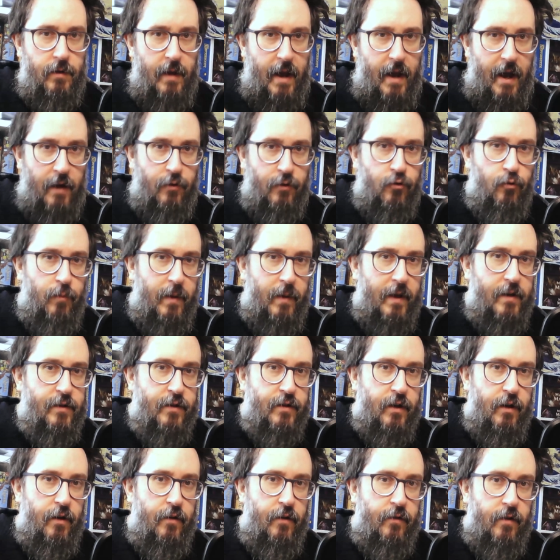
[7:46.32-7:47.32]
actual play
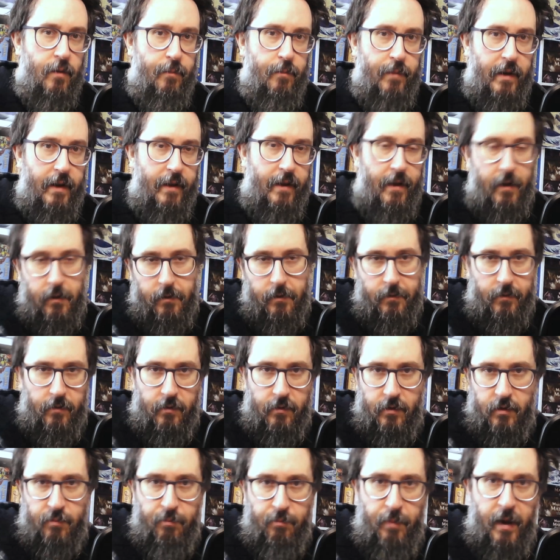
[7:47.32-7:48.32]
shows and been like,
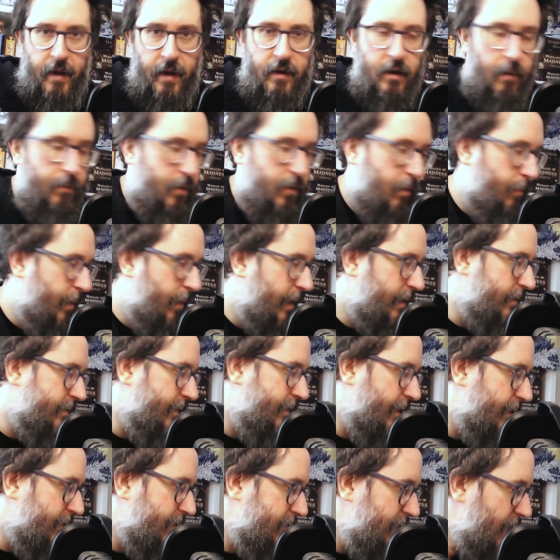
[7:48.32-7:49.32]
just picked up the
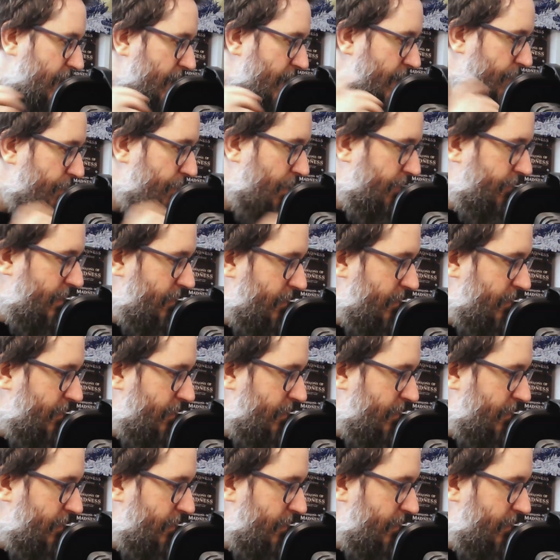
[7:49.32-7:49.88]
basics. But I've never